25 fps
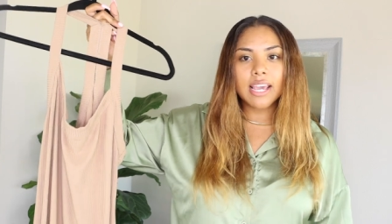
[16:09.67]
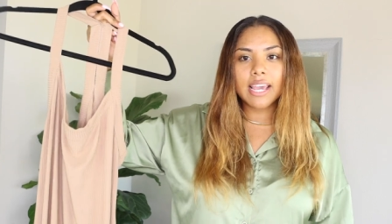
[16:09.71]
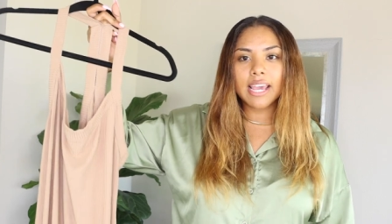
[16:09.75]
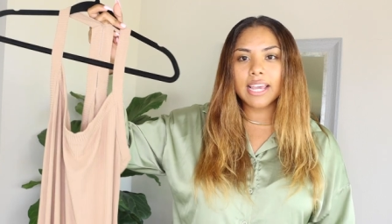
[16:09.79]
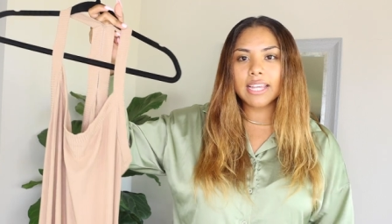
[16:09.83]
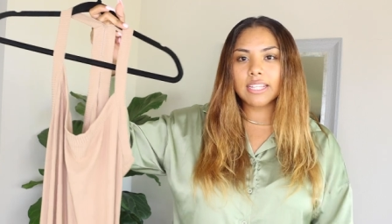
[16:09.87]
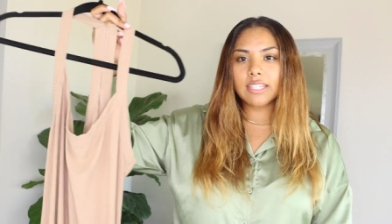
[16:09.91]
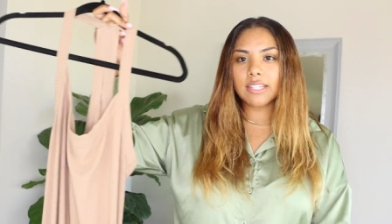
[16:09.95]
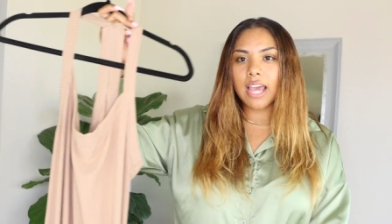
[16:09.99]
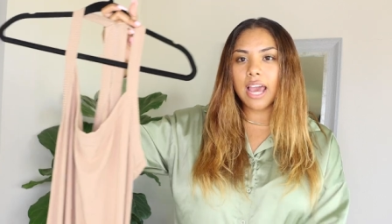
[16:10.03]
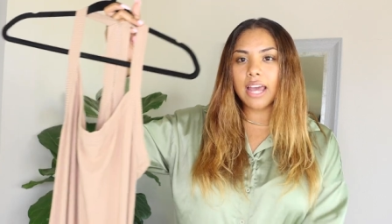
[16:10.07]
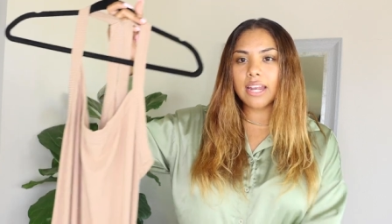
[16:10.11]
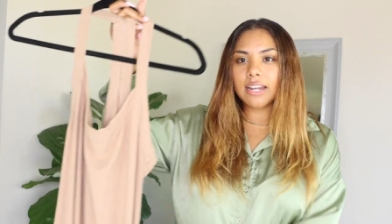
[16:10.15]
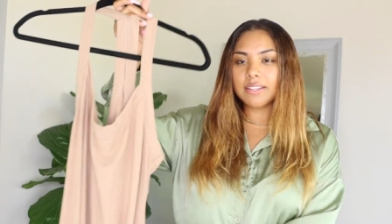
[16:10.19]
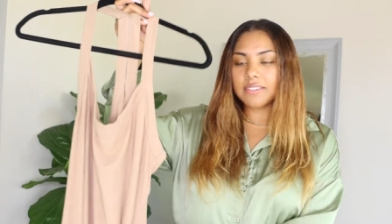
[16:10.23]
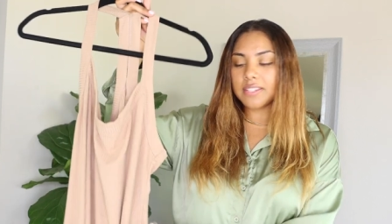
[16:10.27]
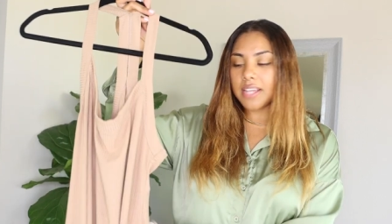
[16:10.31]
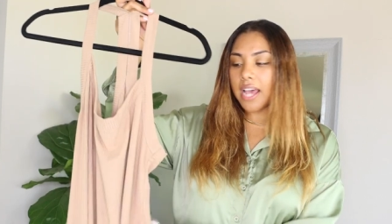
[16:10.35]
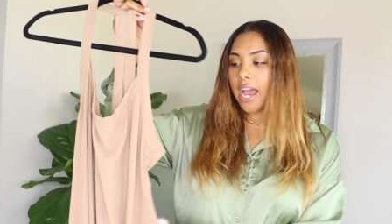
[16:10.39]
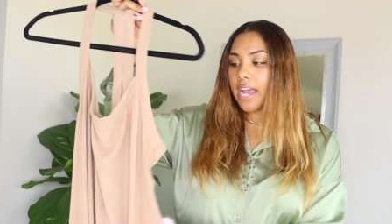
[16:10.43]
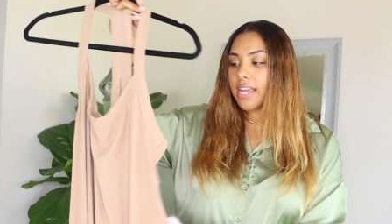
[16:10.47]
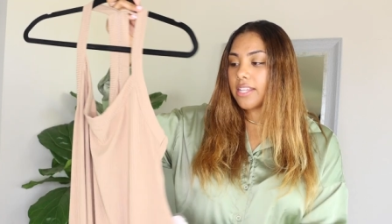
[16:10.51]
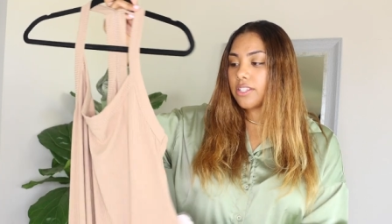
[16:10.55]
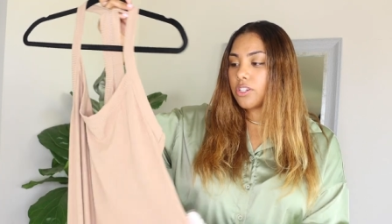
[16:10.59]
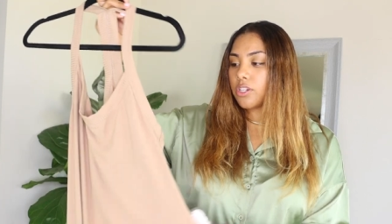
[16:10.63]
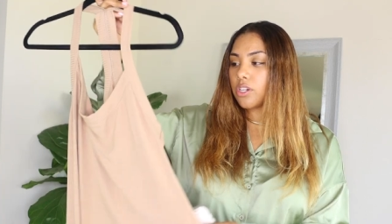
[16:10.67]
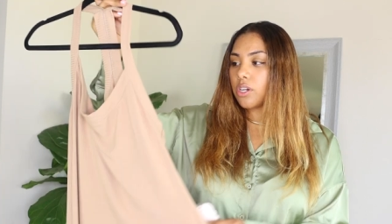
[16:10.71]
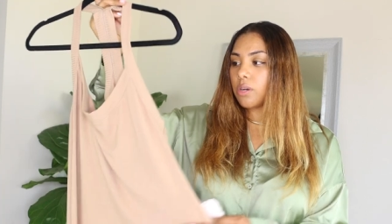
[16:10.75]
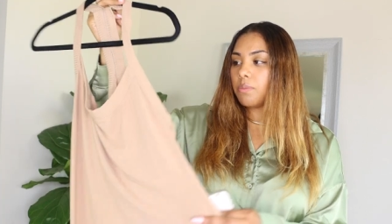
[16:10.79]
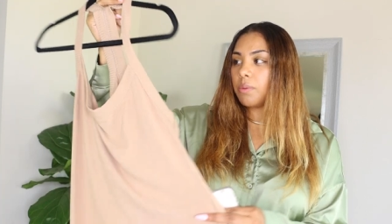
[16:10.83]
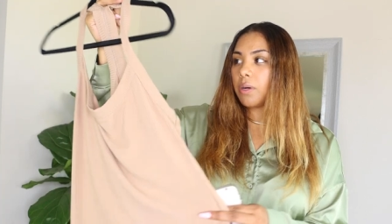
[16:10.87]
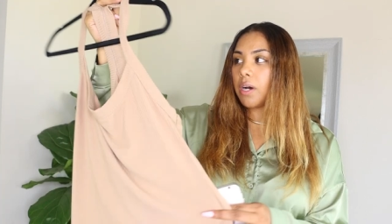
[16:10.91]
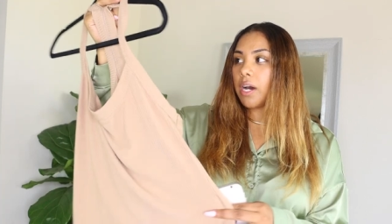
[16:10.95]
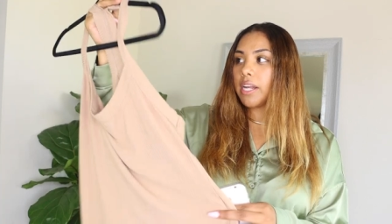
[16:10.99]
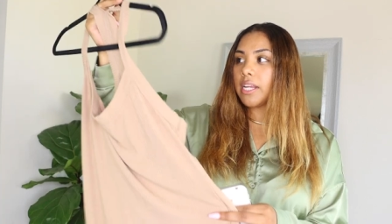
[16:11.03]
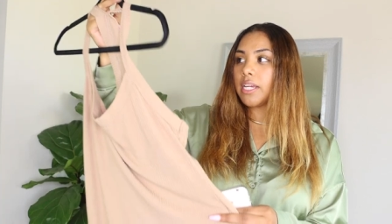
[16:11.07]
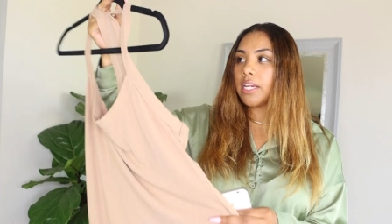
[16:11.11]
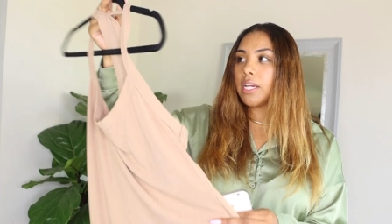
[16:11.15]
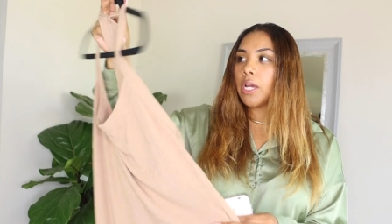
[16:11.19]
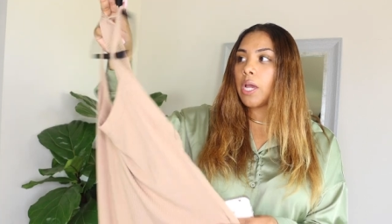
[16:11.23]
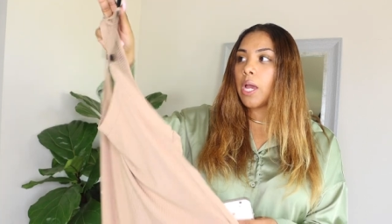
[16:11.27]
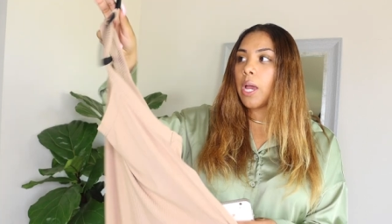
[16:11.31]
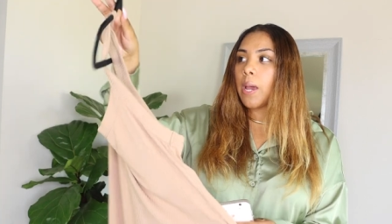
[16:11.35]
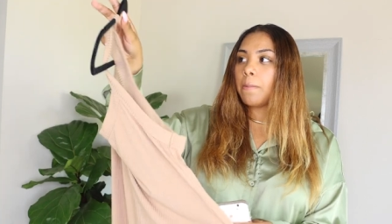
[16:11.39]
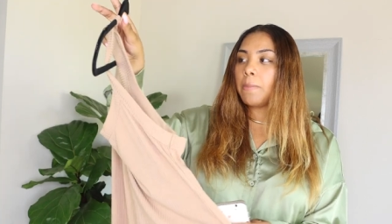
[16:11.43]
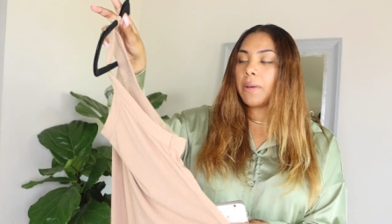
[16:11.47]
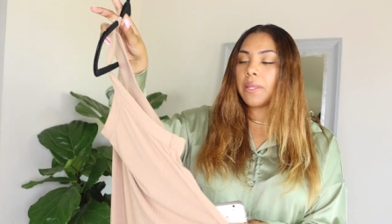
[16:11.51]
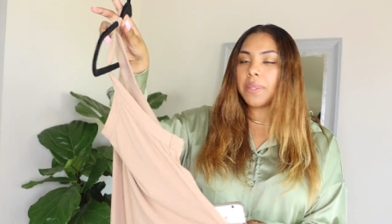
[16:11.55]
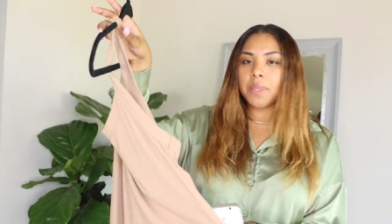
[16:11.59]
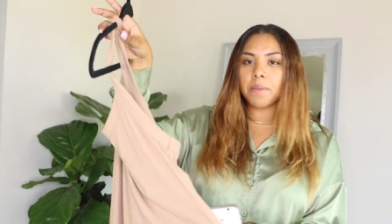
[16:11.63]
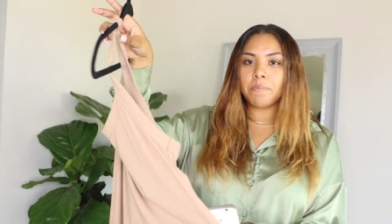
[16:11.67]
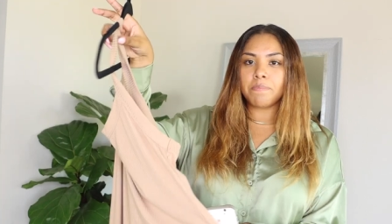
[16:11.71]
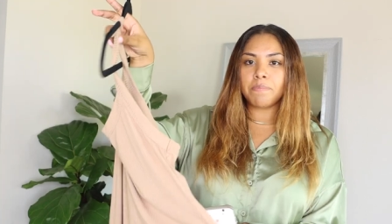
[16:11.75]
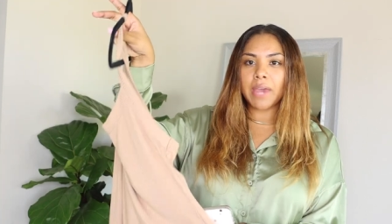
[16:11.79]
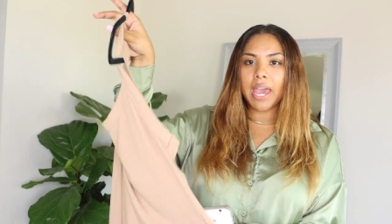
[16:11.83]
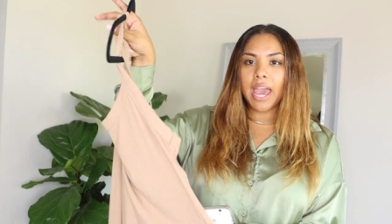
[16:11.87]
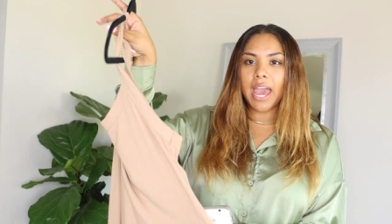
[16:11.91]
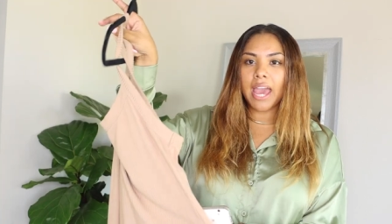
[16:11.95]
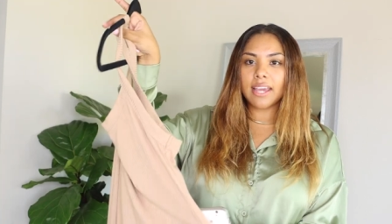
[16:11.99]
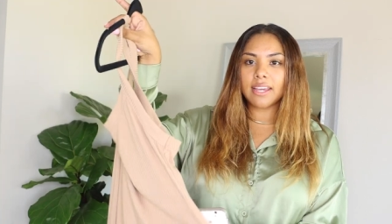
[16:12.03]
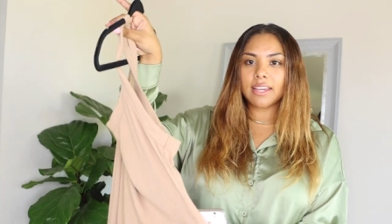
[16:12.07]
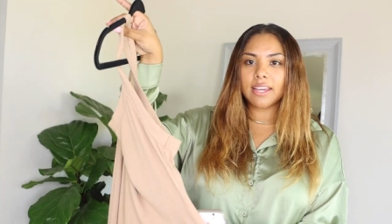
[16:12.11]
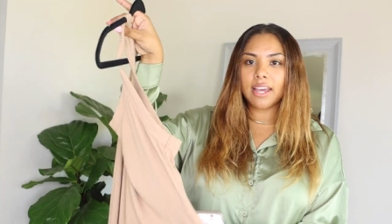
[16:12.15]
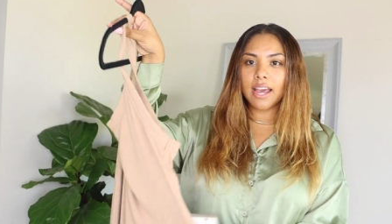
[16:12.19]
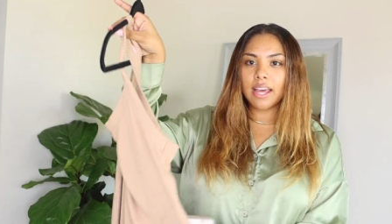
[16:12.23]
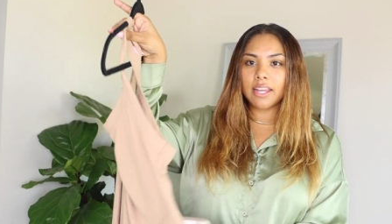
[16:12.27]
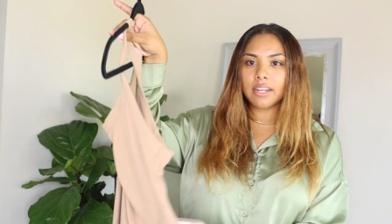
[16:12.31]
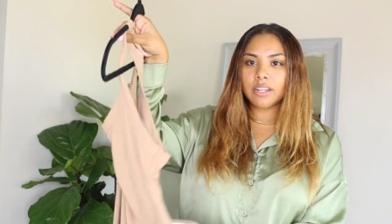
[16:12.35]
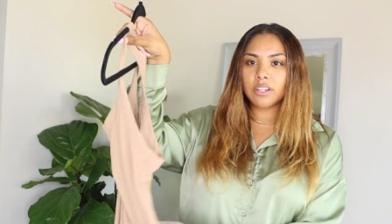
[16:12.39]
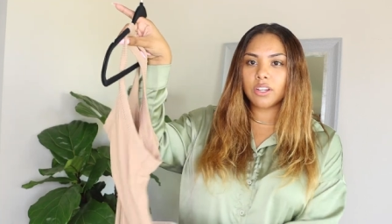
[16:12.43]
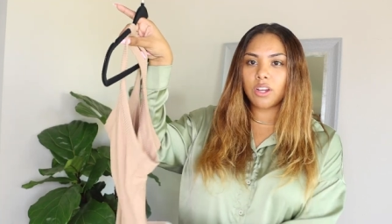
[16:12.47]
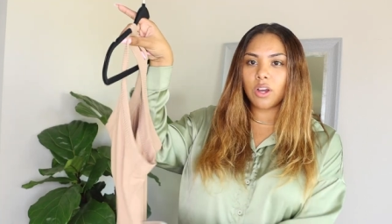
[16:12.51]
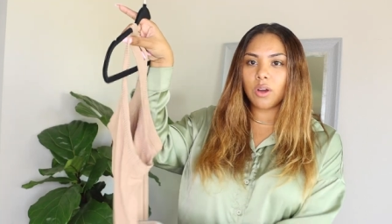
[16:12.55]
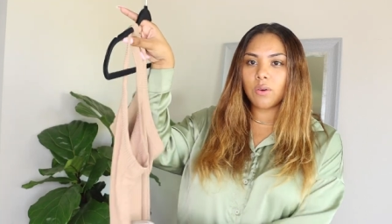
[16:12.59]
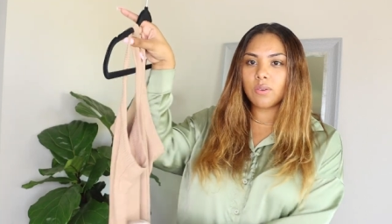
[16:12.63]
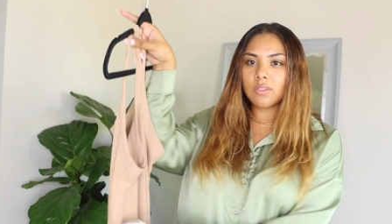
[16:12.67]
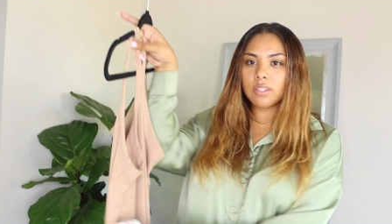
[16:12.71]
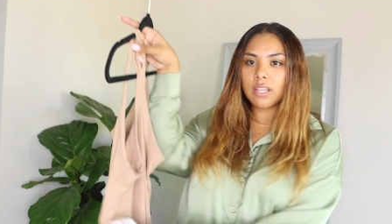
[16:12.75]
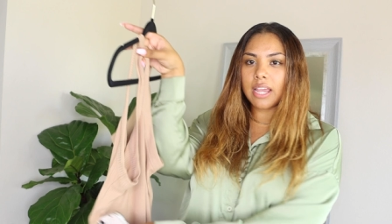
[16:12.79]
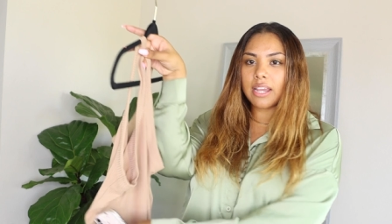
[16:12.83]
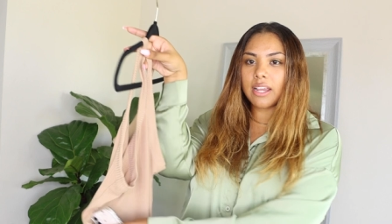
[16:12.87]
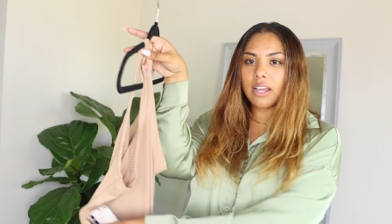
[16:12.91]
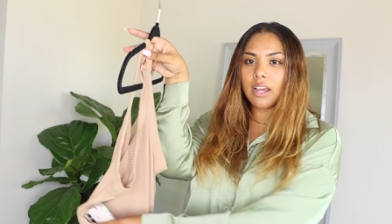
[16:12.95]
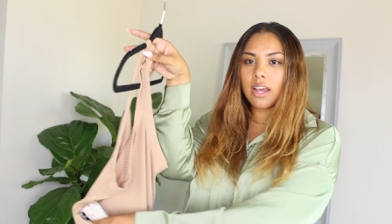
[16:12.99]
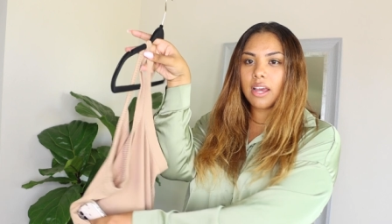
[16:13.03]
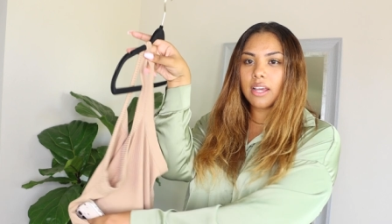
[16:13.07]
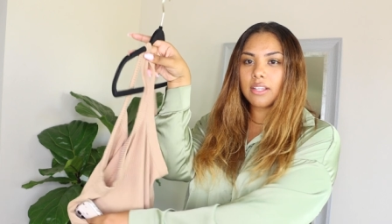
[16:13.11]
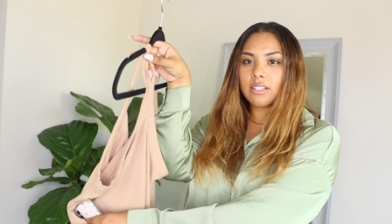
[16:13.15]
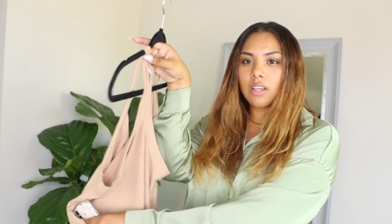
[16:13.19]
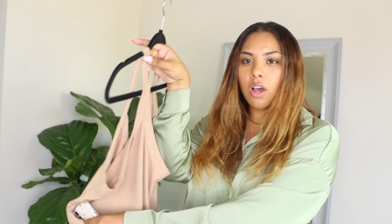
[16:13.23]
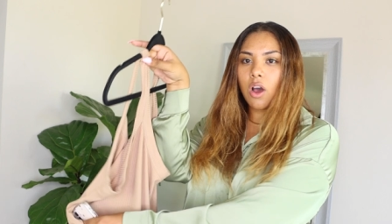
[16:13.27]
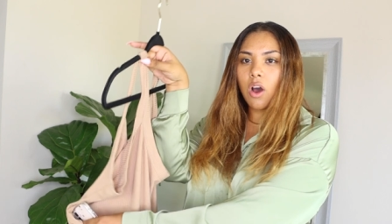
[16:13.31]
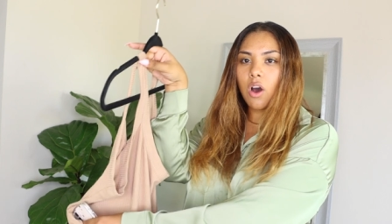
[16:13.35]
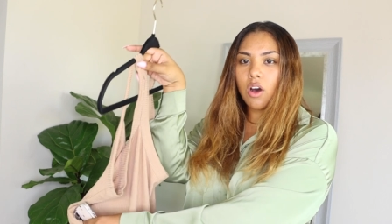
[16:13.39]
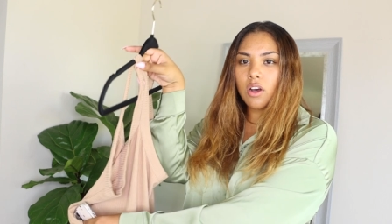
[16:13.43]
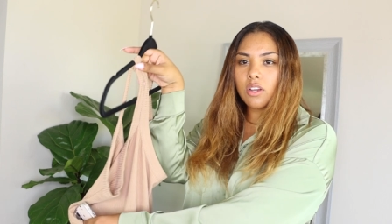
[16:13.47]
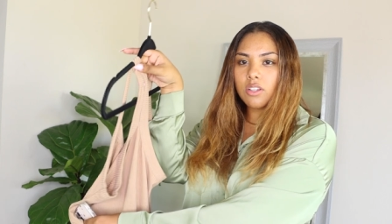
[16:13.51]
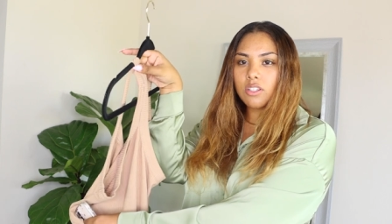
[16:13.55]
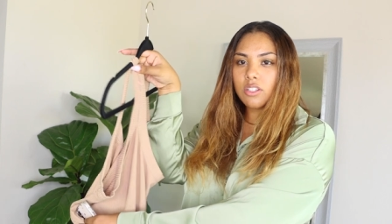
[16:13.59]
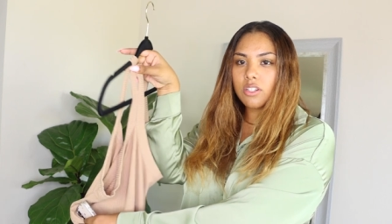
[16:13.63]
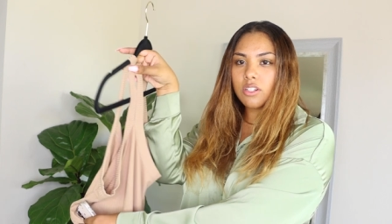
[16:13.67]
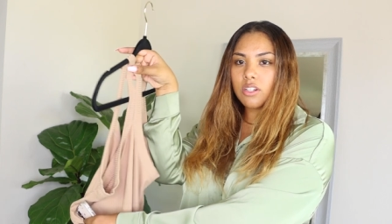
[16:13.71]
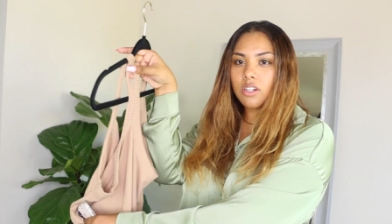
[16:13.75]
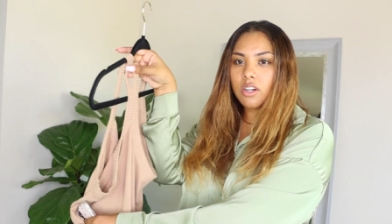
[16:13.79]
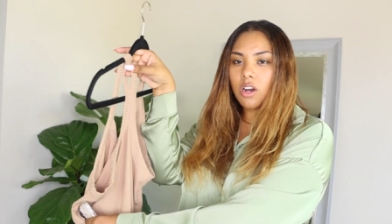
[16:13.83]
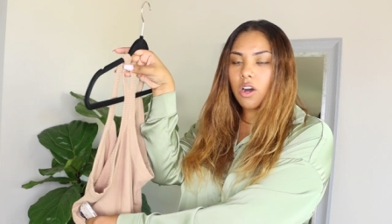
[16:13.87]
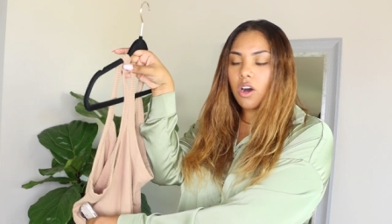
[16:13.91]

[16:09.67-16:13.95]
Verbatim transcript: It's kind of tight to your body, but the back kind of goes like as a halter,